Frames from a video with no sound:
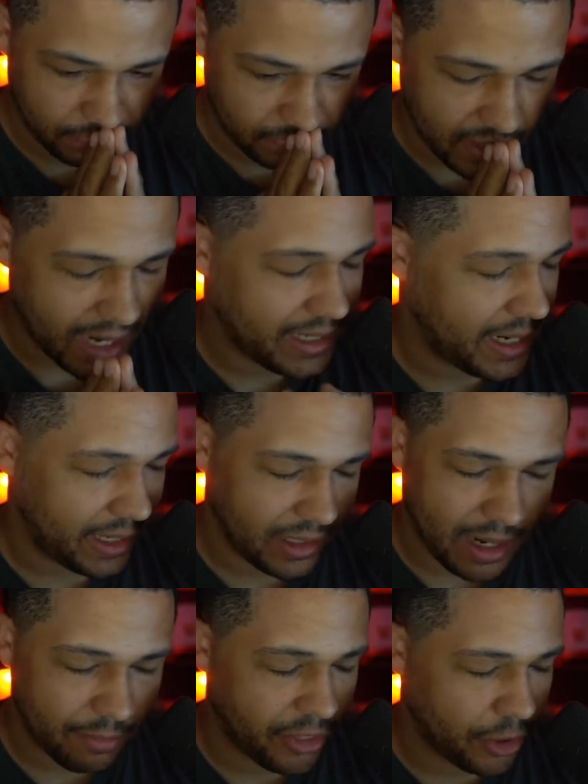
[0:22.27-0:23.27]
I can't.
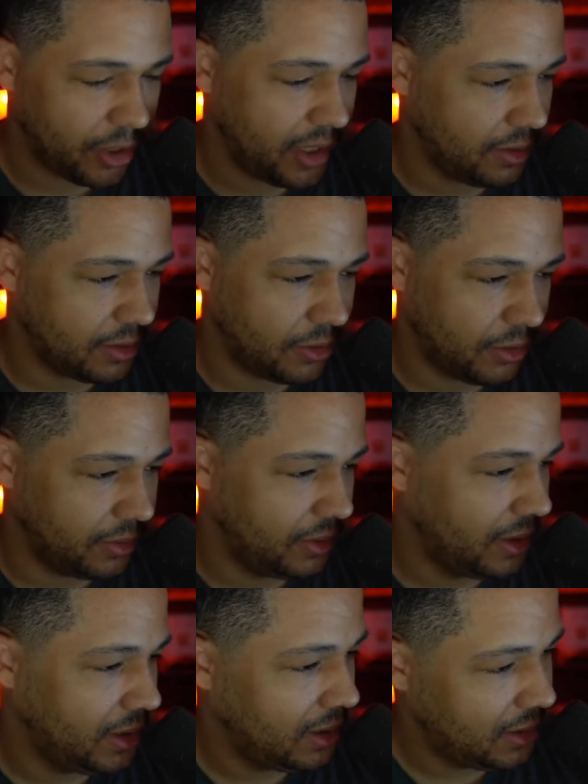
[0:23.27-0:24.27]
I'm 30 years old.
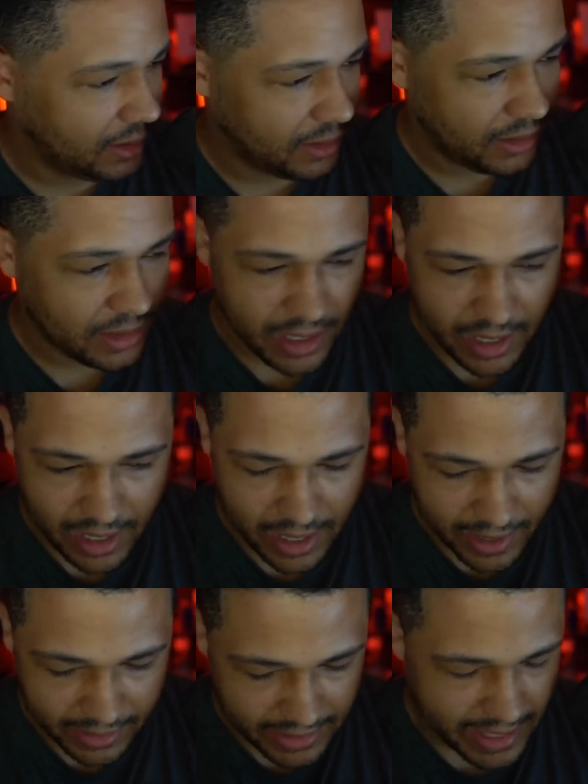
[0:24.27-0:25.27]

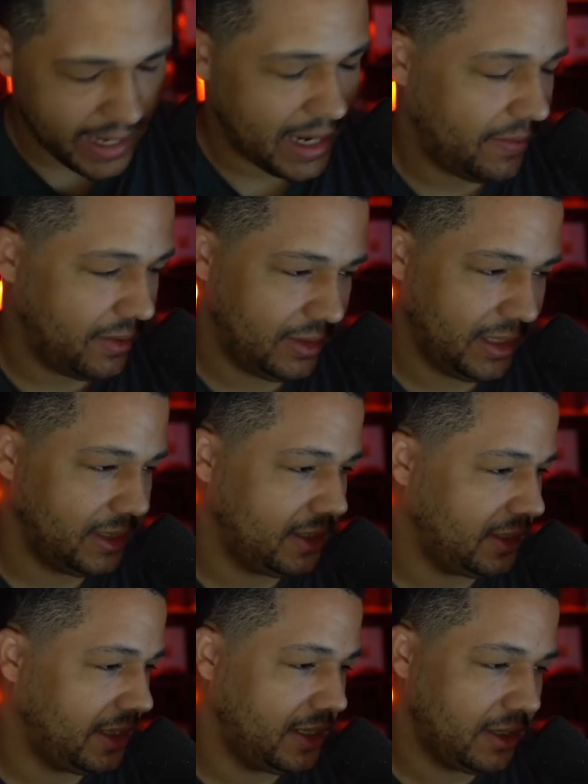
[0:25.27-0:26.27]
Can't have it. It's just
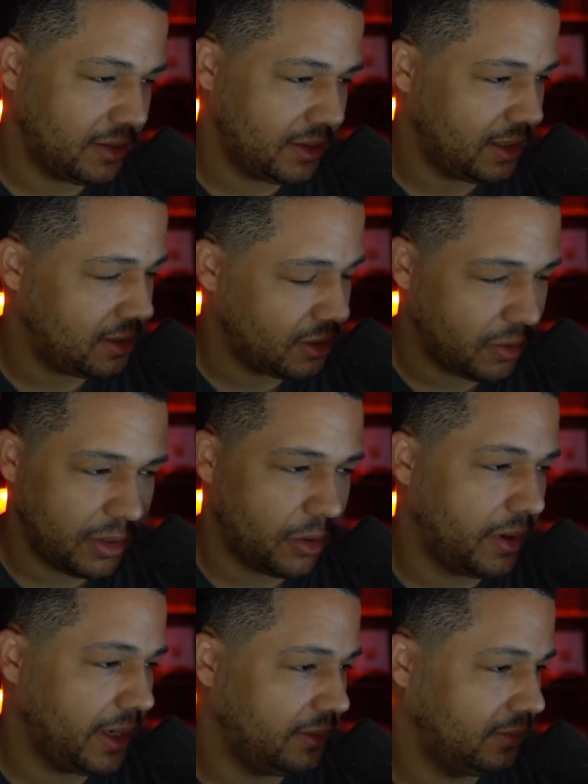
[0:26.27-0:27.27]
it just it's so
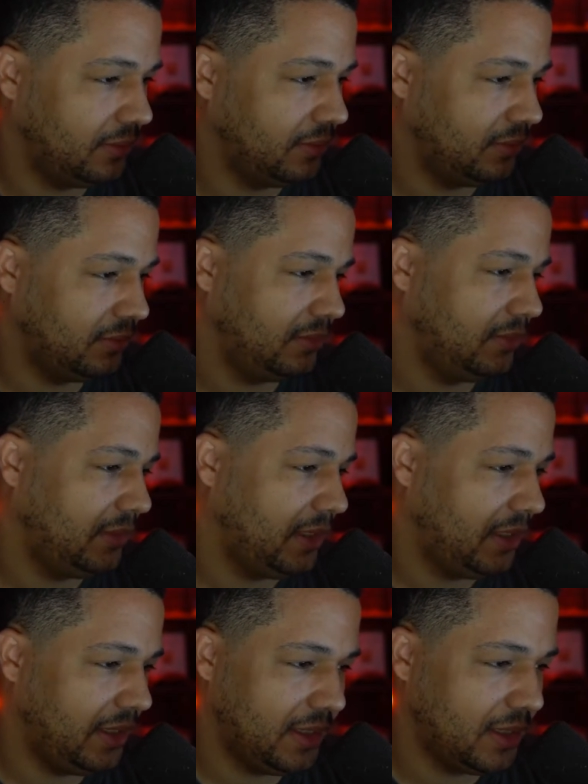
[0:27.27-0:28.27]
annoying.
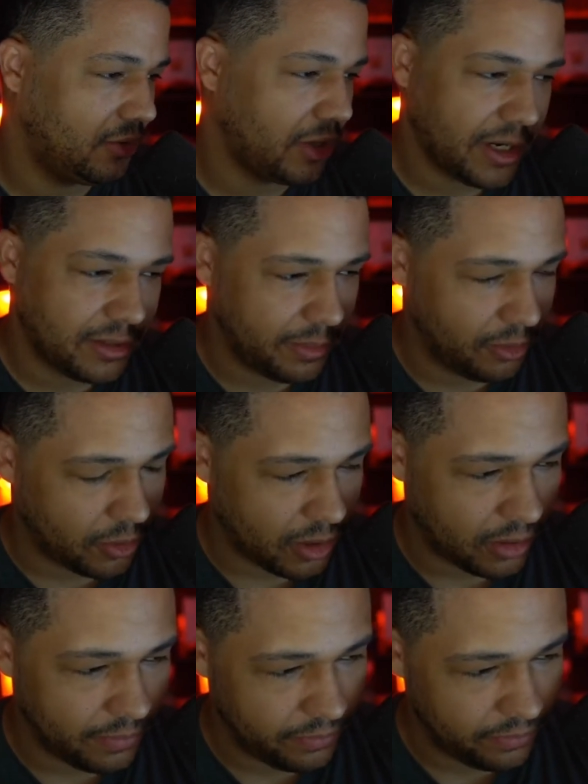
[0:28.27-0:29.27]
It just drives me up a wall.